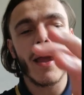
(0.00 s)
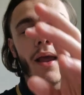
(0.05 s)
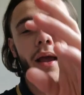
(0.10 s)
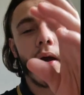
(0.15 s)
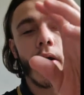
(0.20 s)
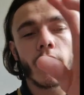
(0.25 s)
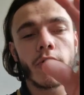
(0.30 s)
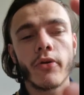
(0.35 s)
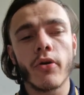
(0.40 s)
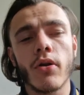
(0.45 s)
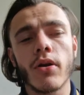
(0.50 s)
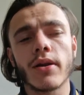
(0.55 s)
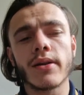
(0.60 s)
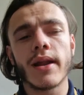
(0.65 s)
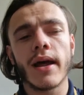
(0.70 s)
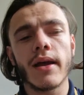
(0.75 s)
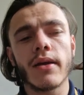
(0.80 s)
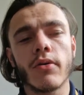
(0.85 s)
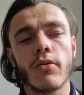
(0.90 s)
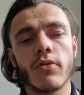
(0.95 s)
On
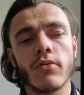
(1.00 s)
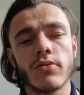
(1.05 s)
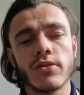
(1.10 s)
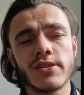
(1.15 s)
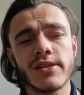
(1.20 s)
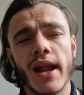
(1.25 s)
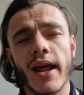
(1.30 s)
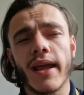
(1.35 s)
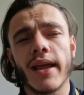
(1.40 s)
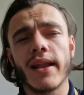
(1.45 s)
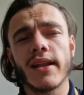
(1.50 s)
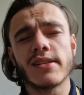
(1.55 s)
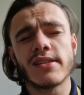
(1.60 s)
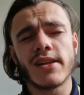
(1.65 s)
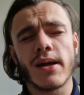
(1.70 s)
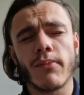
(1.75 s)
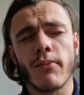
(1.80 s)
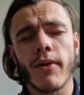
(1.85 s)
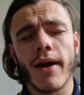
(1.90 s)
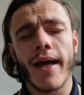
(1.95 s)
holiday or staying
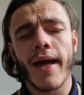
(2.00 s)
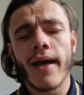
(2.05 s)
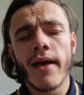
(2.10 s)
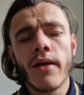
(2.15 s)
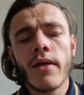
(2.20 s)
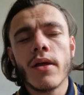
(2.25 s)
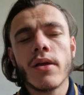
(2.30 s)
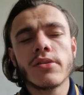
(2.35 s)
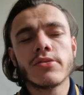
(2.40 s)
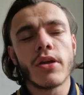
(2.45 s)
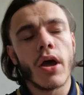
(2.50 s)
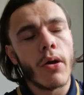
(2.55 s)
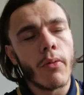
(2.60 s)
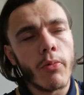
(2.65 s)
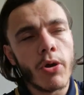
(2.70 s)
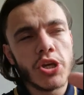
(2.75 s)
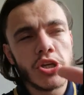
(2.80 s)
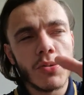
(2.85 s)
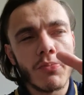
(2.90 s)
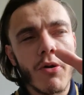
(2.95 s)
somewhere. So I
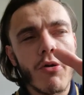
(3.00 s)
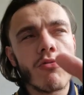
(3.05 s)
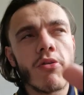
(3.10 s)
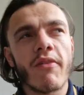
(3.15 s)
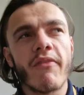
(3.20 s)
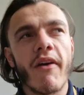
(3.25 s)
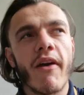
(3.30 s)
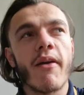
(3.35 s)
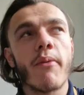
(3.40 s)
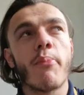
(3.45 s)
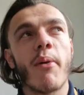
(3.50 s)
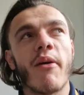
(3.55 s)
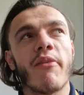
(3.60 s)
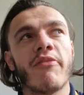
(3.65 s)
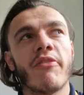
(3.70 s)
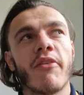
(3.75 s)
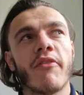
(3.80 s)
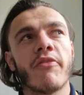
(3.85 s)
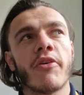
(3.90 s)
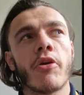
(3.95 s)
wish him all the very best
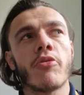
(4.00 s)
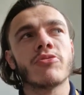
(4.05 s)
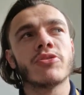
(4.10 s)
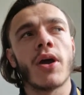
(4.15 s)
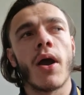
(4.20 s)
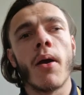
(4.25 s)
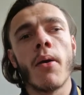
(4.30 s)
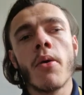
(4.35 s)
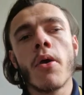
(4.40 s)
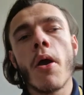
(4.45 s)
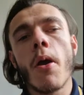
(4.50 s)
for the future.